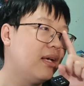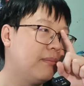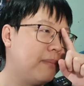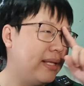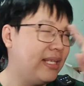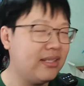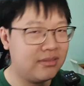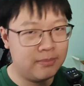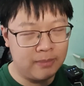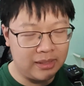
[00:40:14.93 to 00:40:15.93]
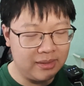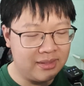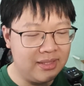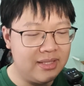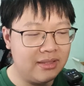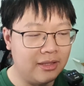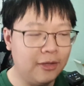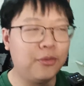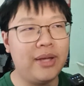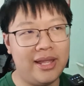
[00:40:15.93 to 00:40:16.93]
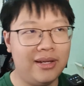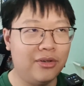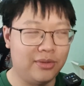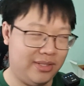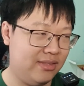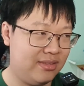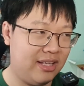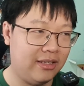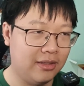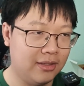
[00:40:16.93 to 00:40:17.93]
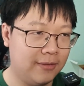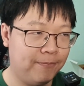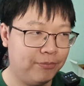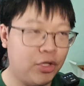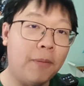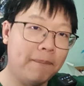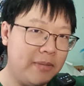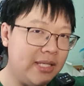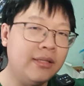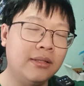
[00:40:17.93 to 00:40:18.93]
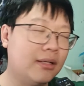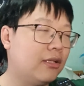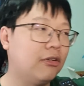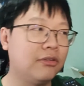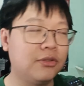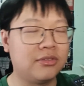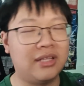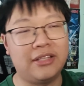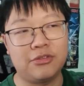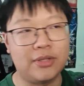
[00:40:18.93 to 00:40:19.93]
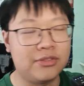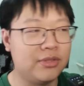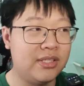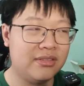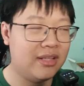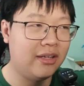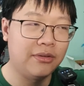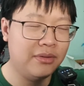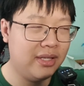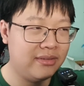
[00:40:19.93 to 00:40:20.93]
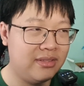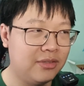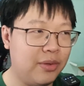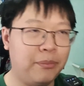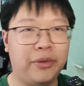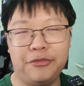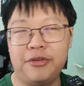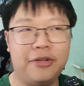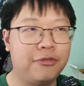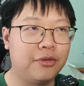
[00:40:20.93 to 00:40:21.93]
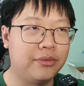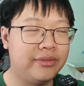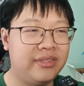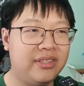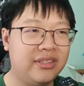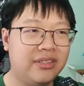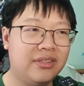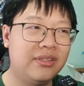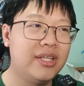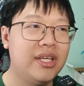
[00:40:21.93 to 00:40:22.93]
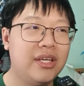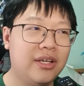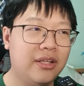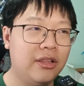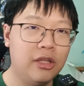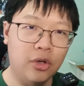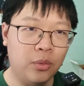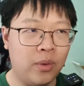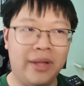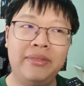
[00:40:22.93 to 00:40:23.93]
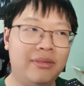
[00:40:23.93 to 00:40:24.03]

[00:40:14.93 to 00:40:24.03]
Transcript: but he's technically in the low A, or he's like top B along those lines, right? So he's like around like tier 1.5 or tier low 1.